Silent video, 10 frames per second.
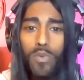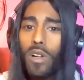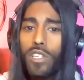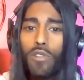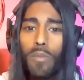I
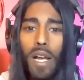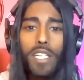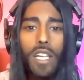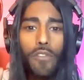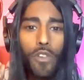just want to
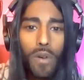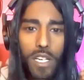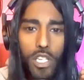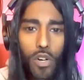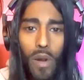remind you,
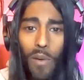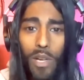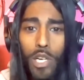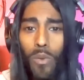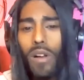if you're
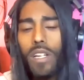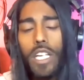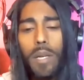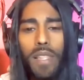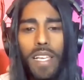enjoying what you're
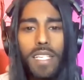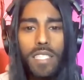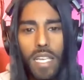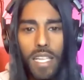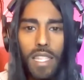watching,
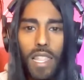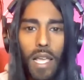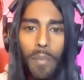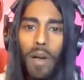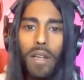please hit
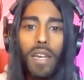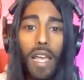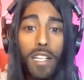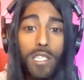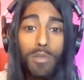the like
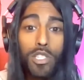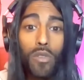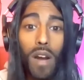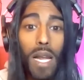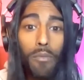button and
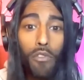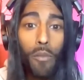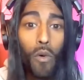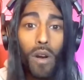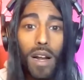
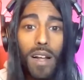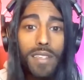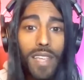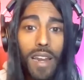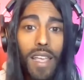subscribe for more
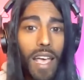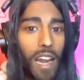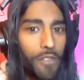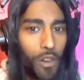content.